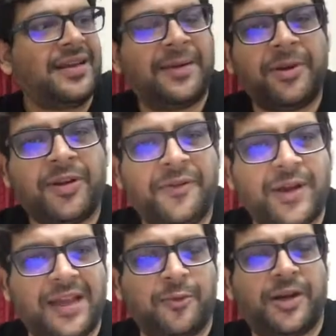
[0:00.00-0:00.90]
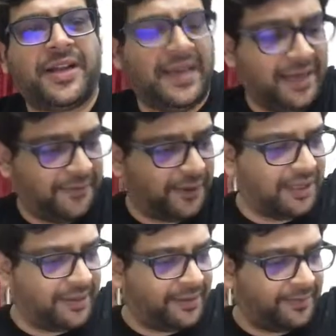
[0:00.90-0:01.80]
Let me know if you guys want a hint for
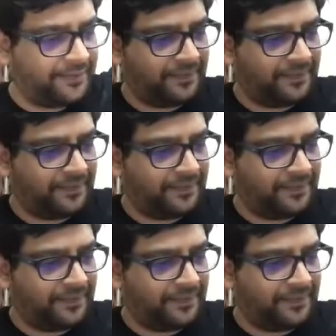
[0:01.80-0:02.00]
this.